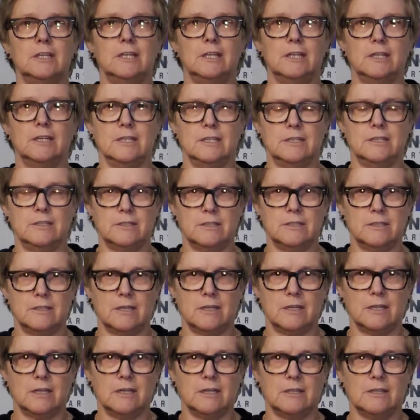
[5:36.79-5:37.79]
and
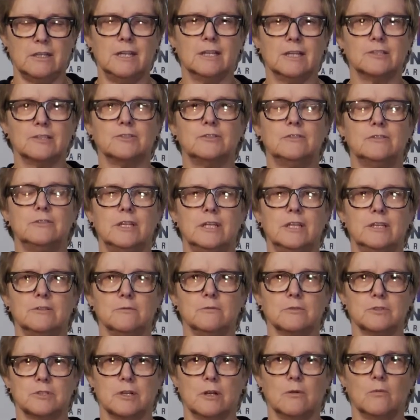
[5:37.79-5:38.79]
the next 2 days
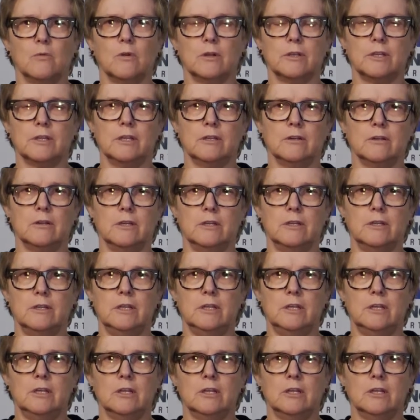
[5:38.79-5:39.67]
we'll start working on